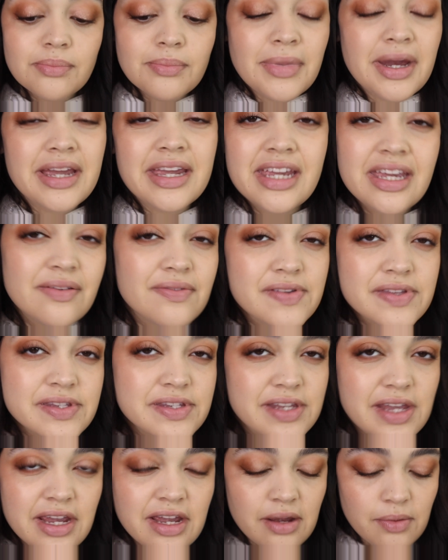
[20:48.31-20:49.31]
might even
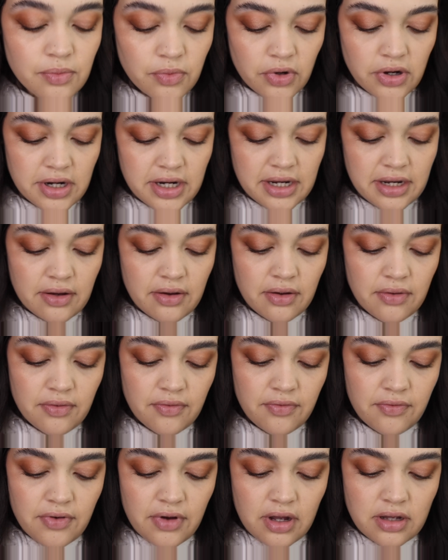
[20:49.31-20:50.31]
say I'm wearing
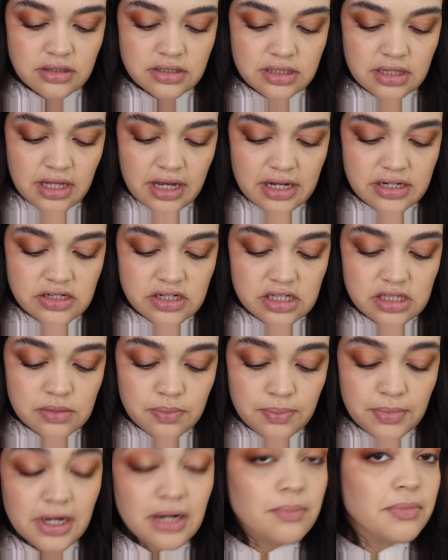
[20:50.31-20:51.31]
false lashes,
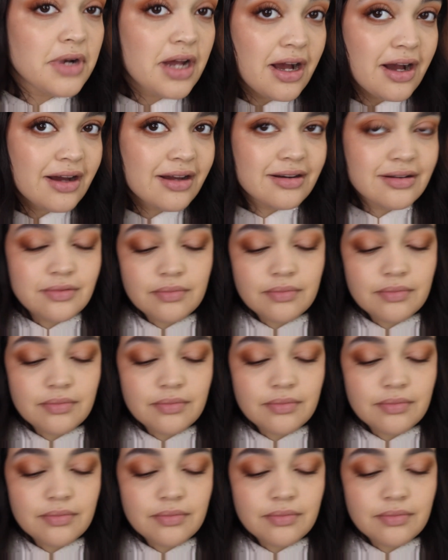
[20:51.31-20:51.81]
but I'm not.